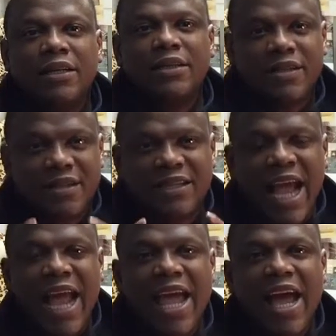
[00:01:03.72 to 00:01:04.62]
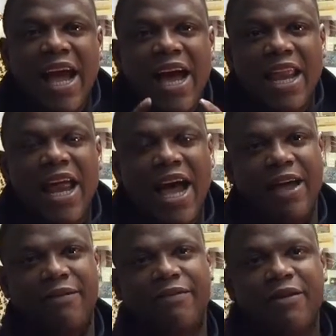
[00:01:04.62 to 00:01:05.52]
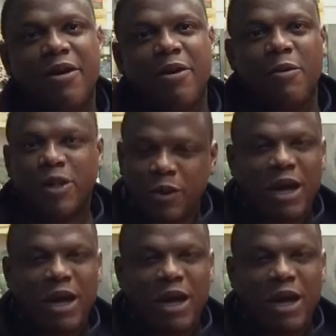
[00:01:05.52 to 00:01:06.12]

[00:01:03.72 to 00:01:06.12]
to stay alive. What do